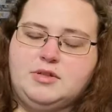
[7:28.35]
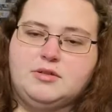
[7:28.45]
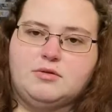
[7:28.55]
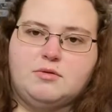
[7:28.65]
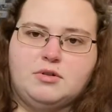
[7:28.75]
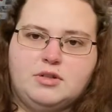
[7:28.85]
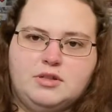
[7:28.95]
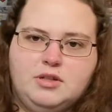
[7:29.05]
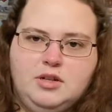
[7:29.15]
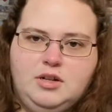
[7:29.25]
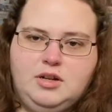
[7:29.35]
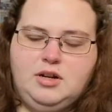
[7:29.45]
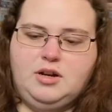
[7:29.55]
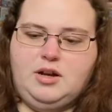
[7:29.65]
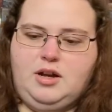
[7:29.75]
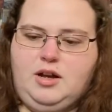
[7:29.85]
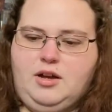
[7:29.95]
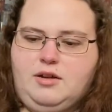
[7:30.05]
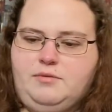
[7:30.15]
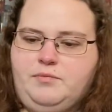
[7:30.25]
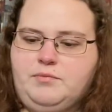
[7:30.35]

This is, of course, uh,